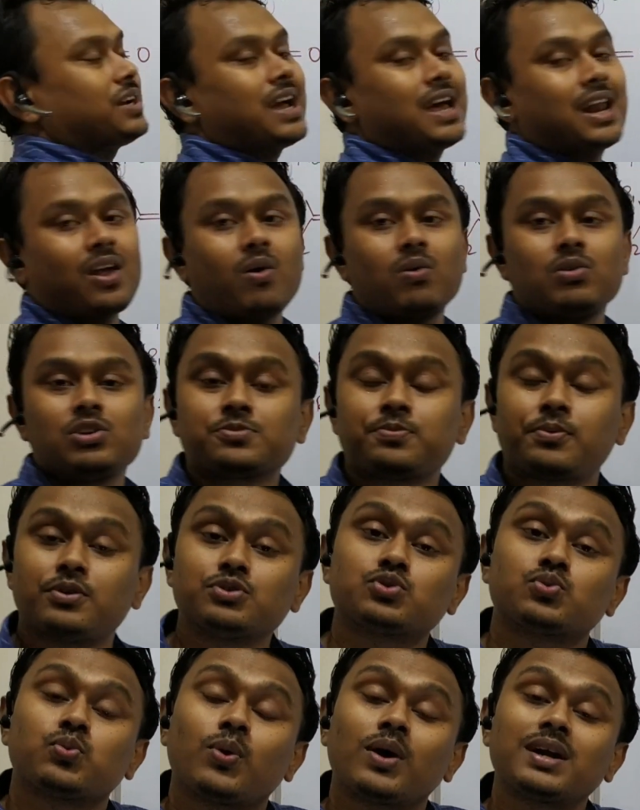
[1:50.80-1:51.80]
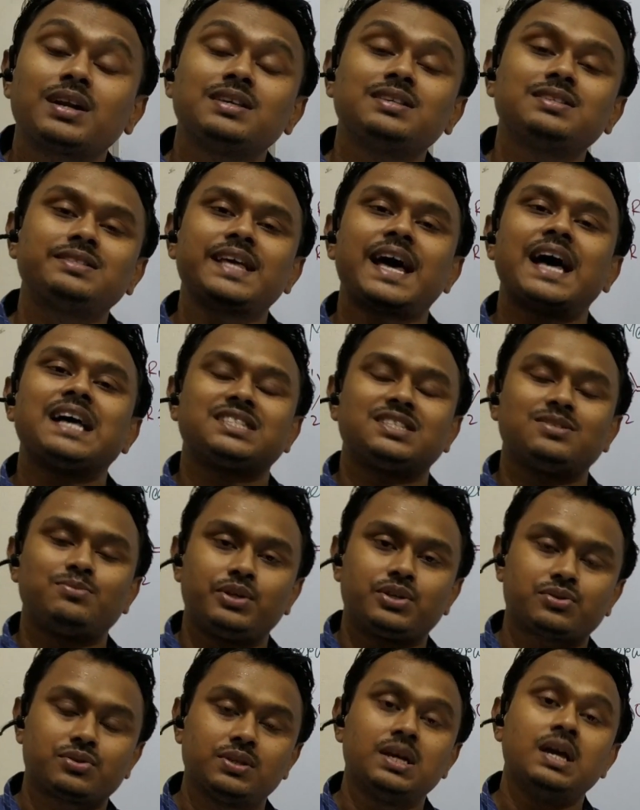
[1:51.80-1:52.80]
alcohol is produced. What is the
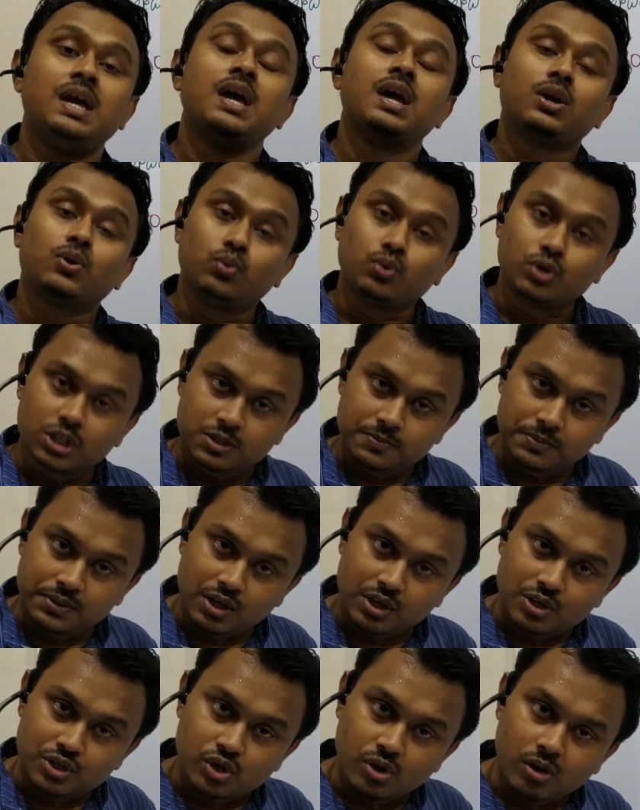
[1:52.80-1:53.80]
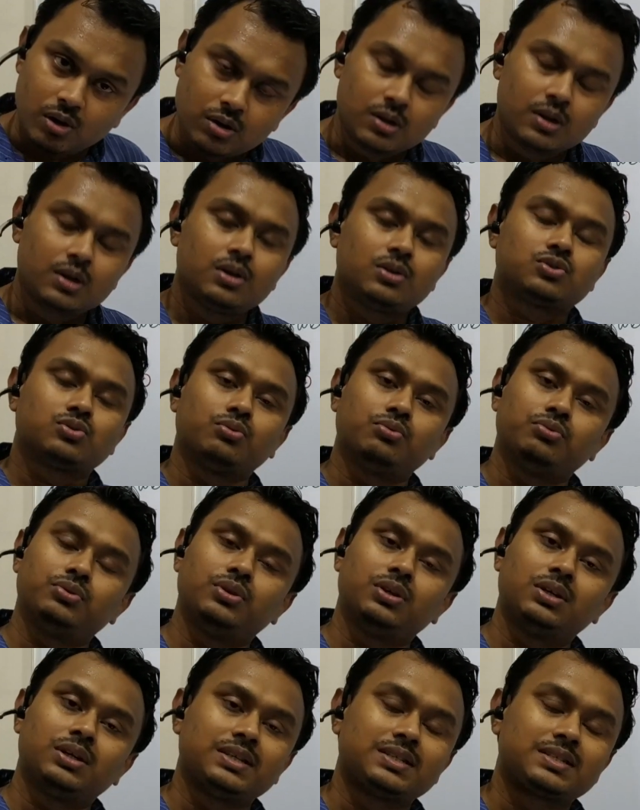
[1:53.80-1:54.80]
asymmetry? Could it be controlled? So we
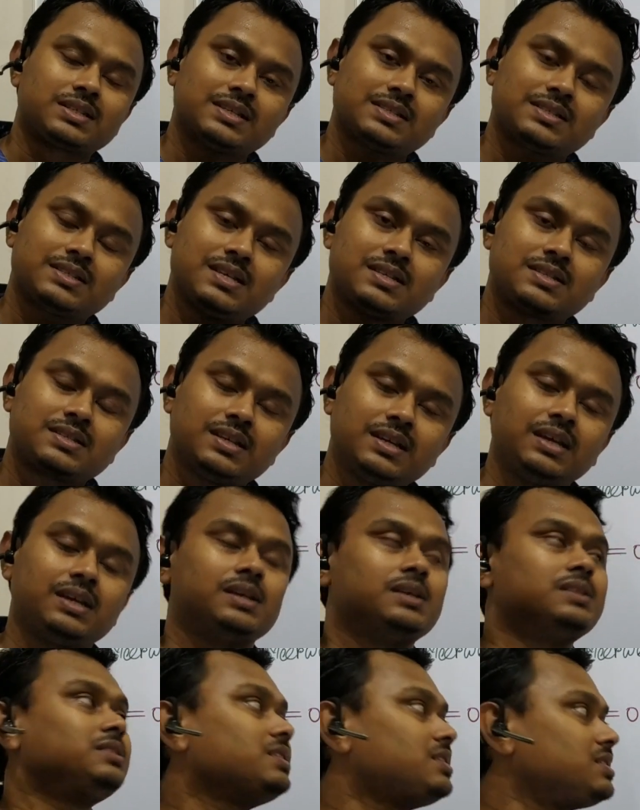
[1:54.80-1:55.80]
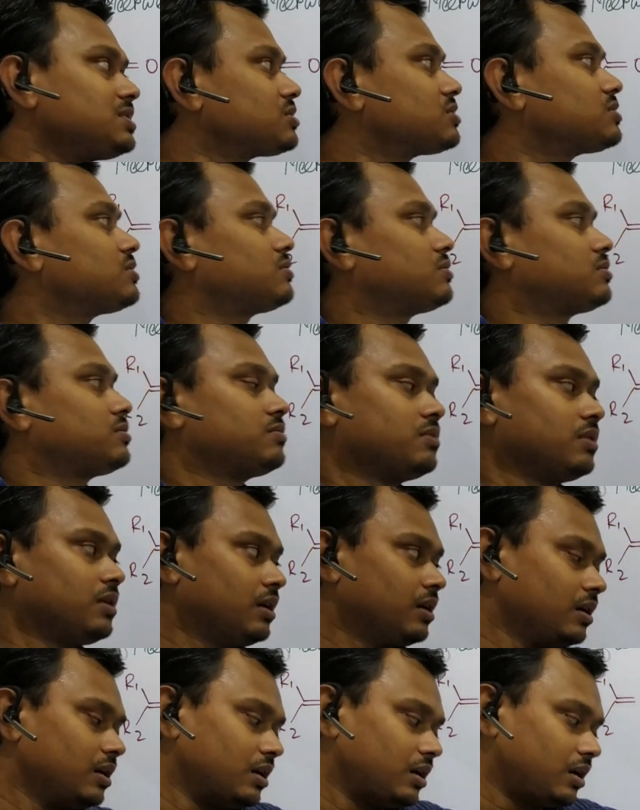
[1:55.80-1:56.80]
will discuss this thing in this
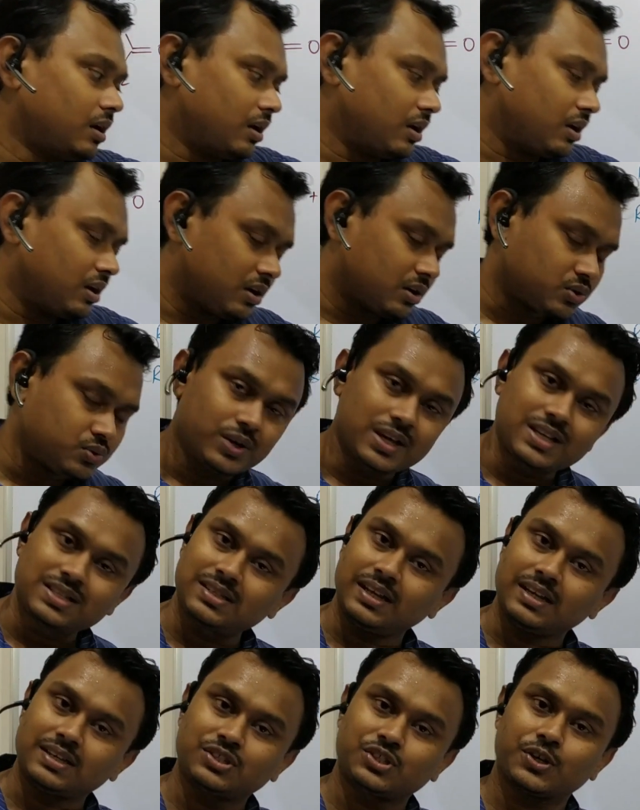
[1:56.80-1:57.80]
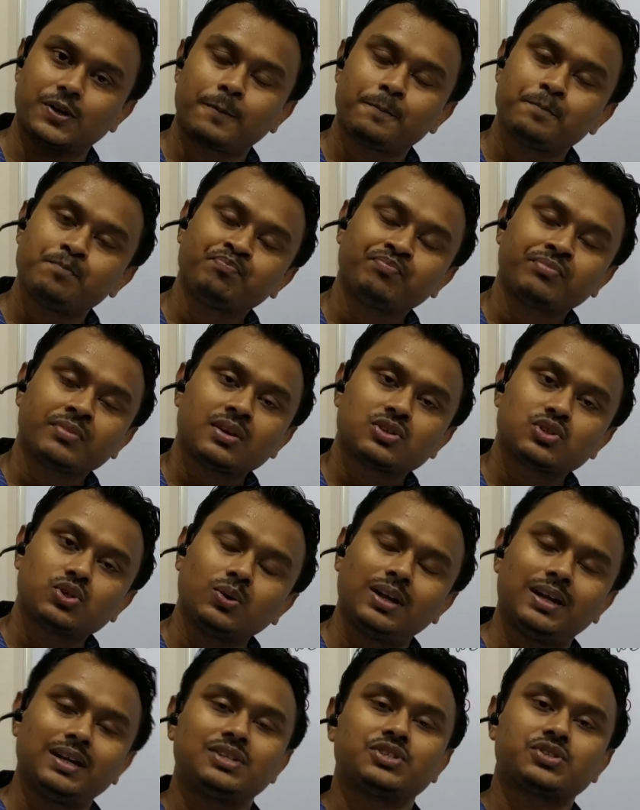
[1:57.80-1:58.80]
today's lecture. So
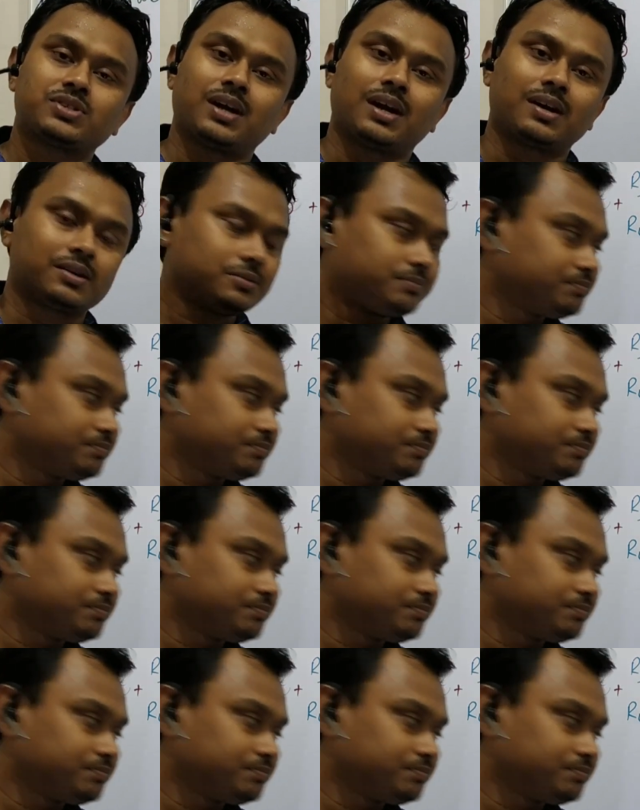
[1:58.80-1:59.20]
let's start.